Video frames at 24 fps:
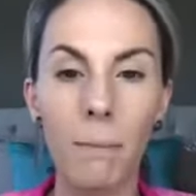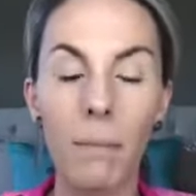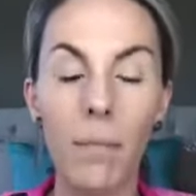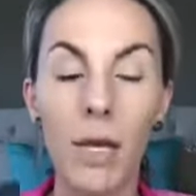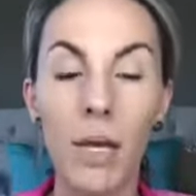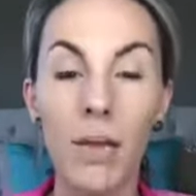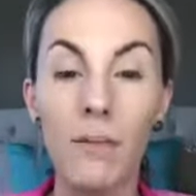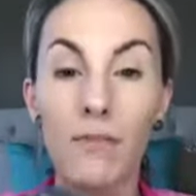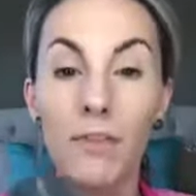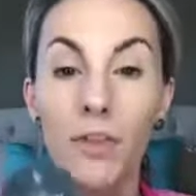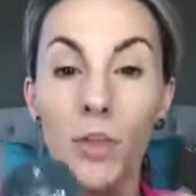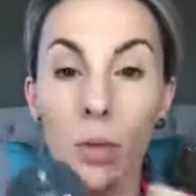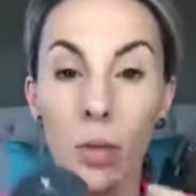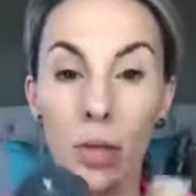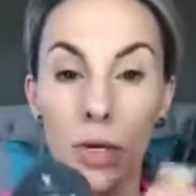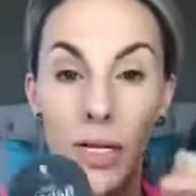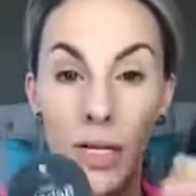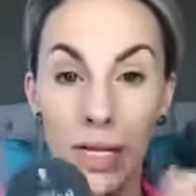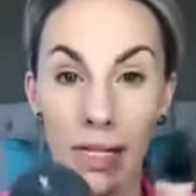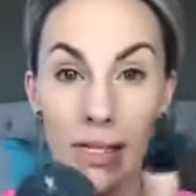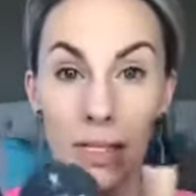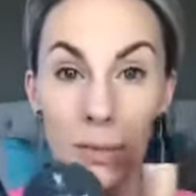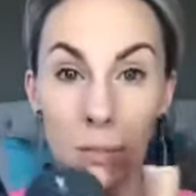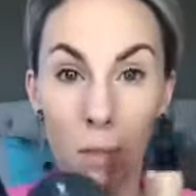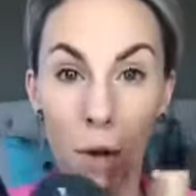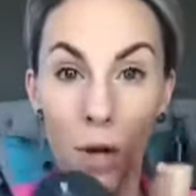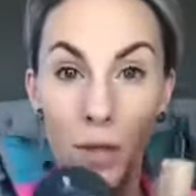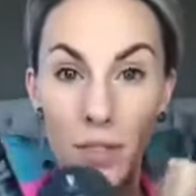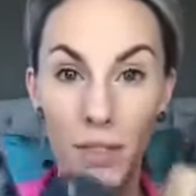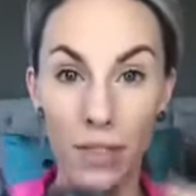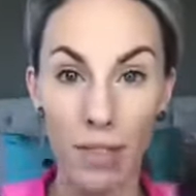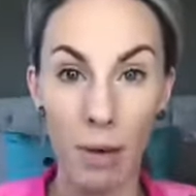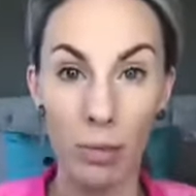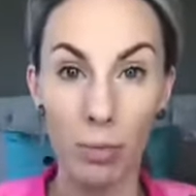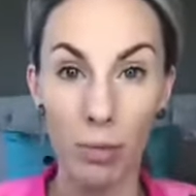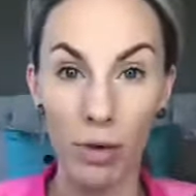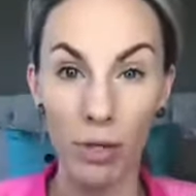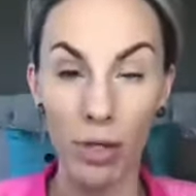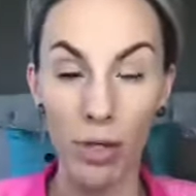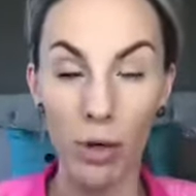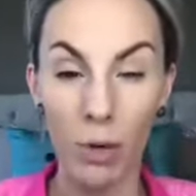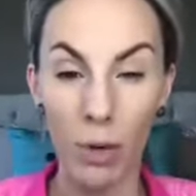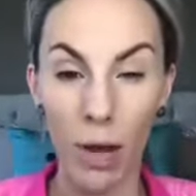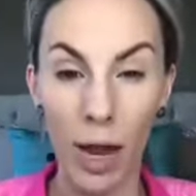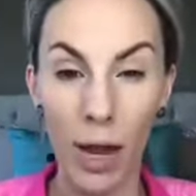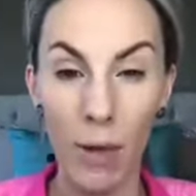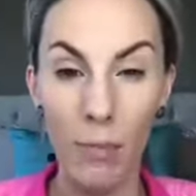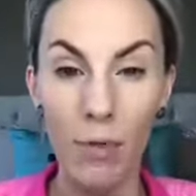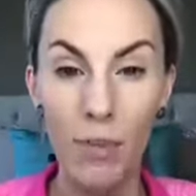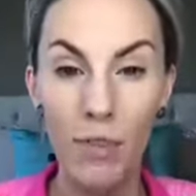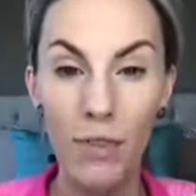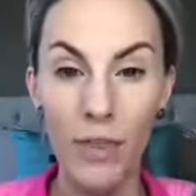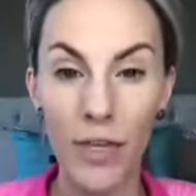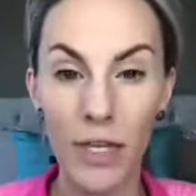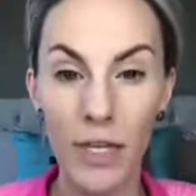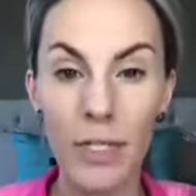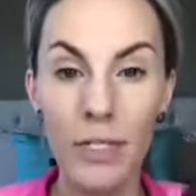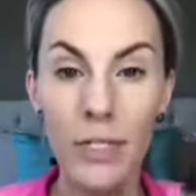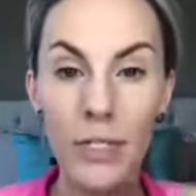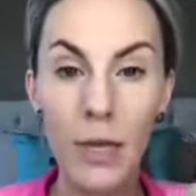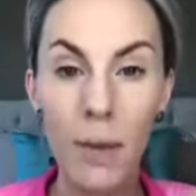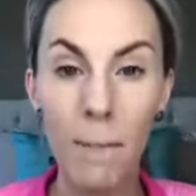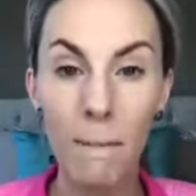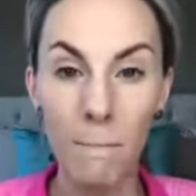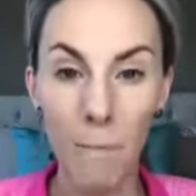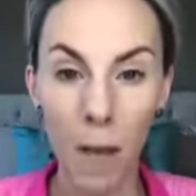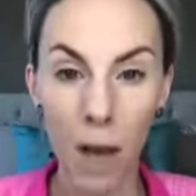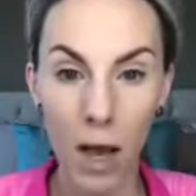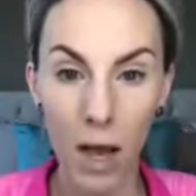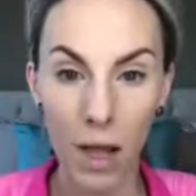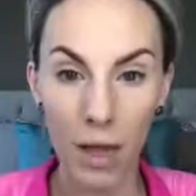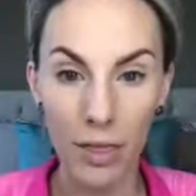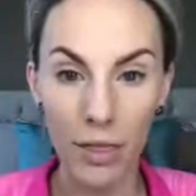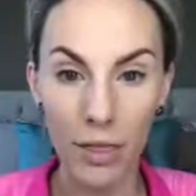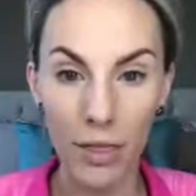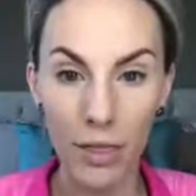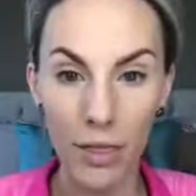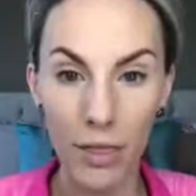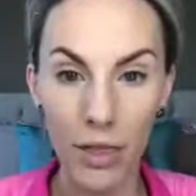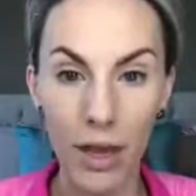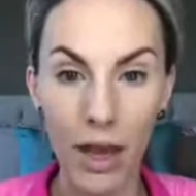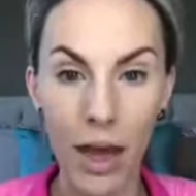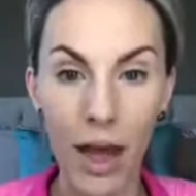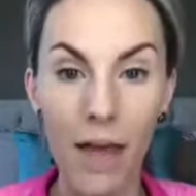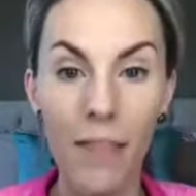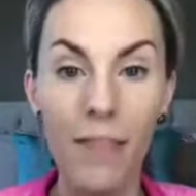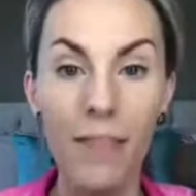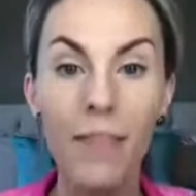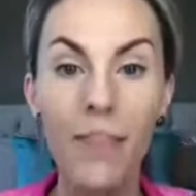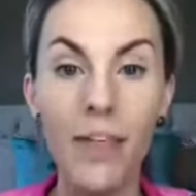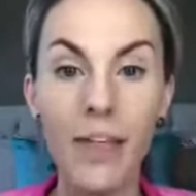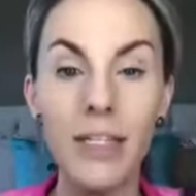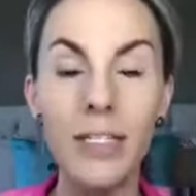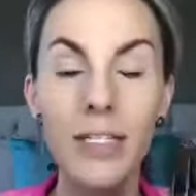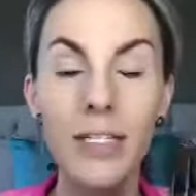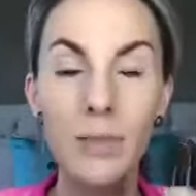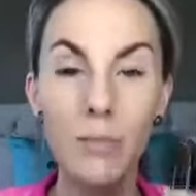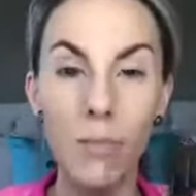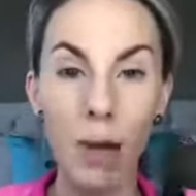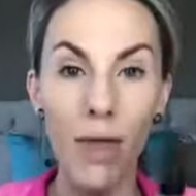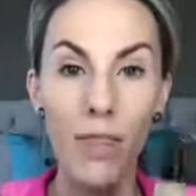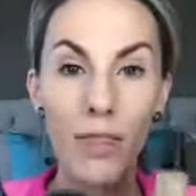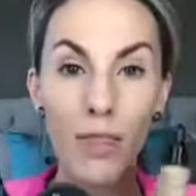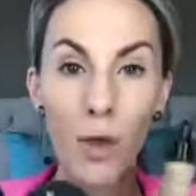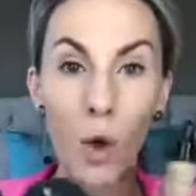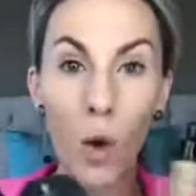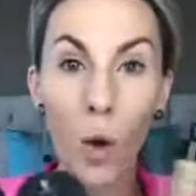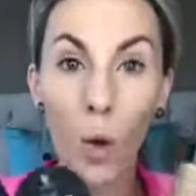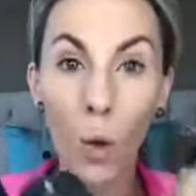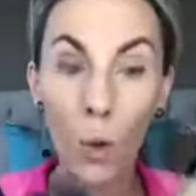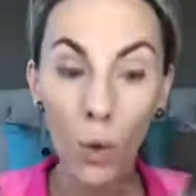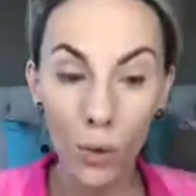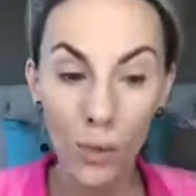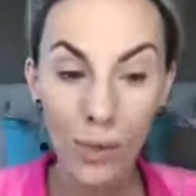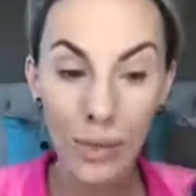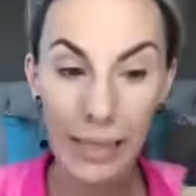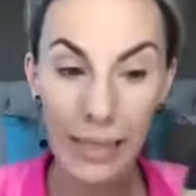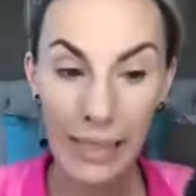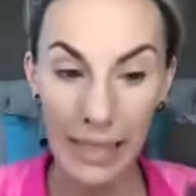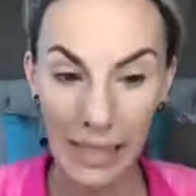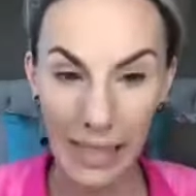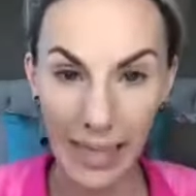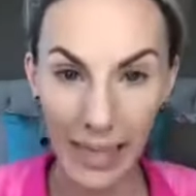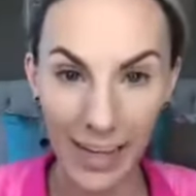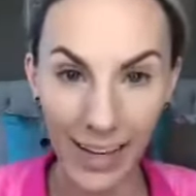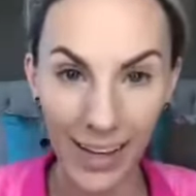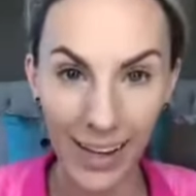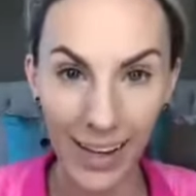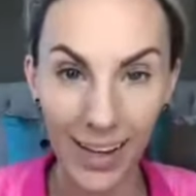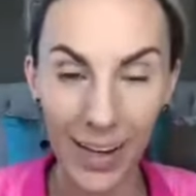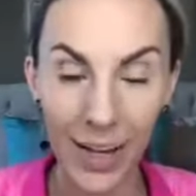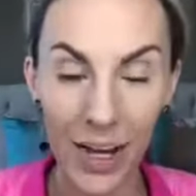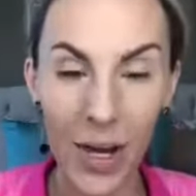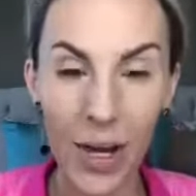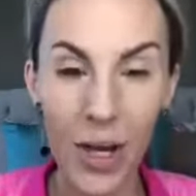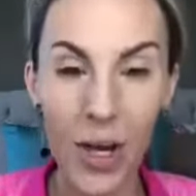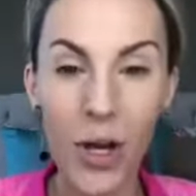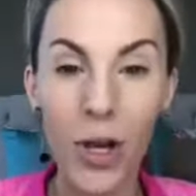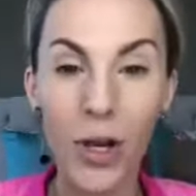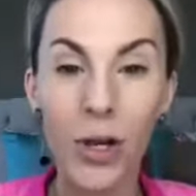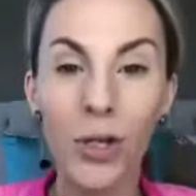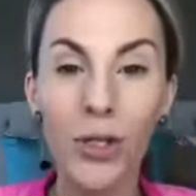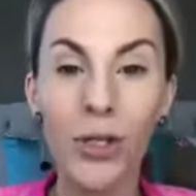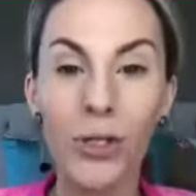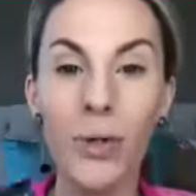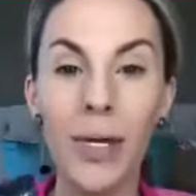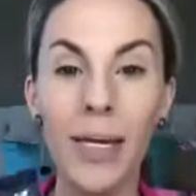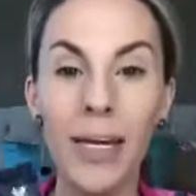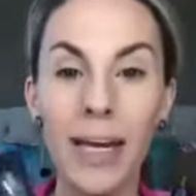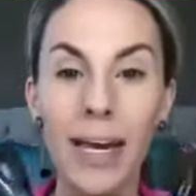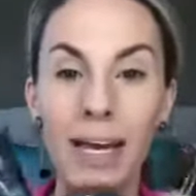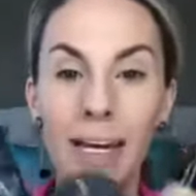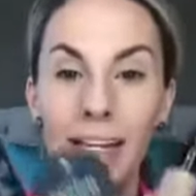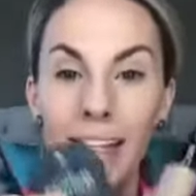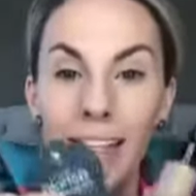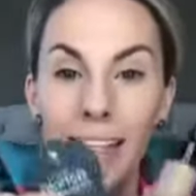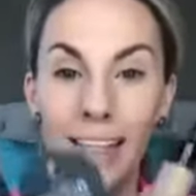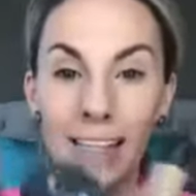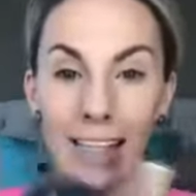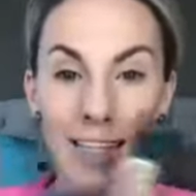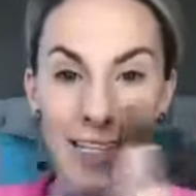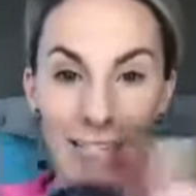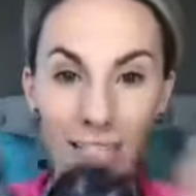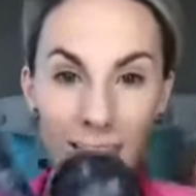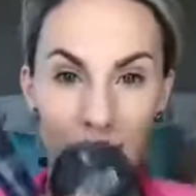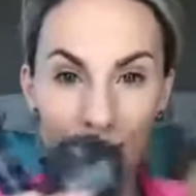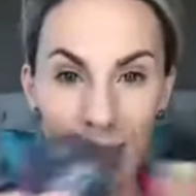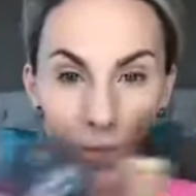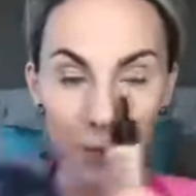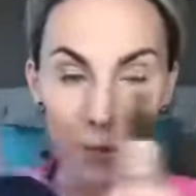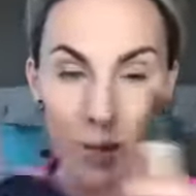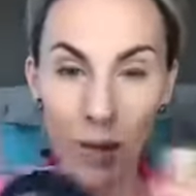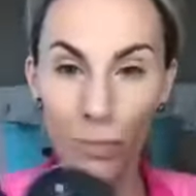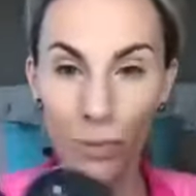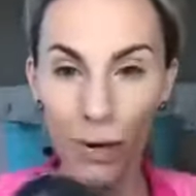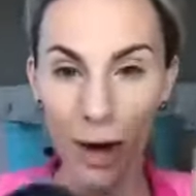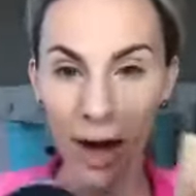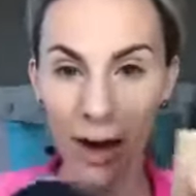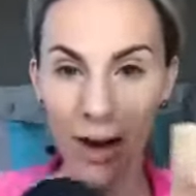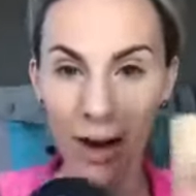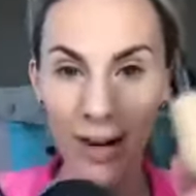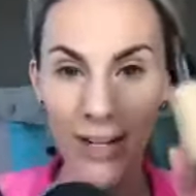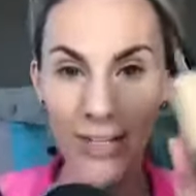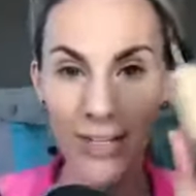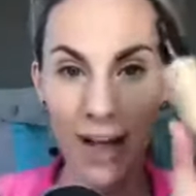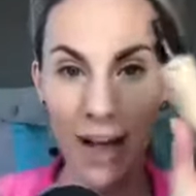if you were to get them all separately, okay? But this month and this month only, you can get these 3 products.